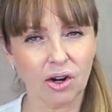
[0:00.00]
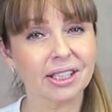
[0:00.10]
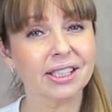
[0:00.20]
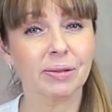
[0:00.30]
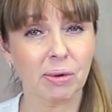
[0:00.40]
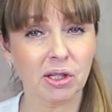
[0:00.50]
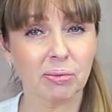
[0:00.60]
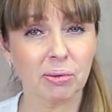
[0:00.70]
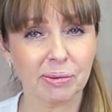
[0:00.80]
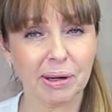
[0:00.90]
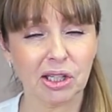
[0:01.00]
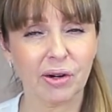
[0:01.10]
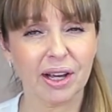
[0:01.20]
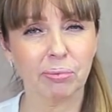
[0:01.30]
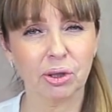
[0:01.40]
on a disposable sponge
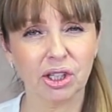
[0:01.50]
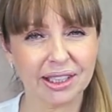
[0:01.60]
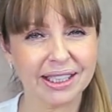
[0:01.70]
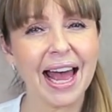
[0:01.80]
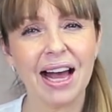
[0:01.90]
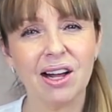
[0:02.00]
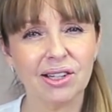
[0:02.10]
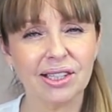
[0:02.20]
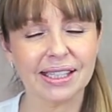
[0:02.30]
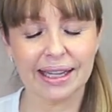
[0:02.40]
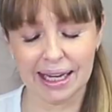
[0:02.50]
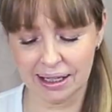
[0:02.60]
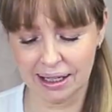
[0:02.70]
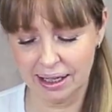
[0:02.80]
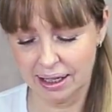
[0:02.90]
rather than put it on towels, and
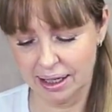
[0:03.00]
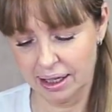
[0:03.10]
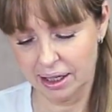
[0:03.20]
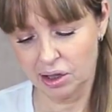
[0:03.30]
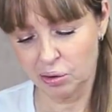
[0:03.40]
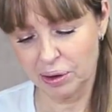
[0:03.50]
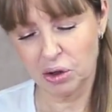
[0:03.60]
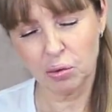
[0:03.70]
then, you know, when you're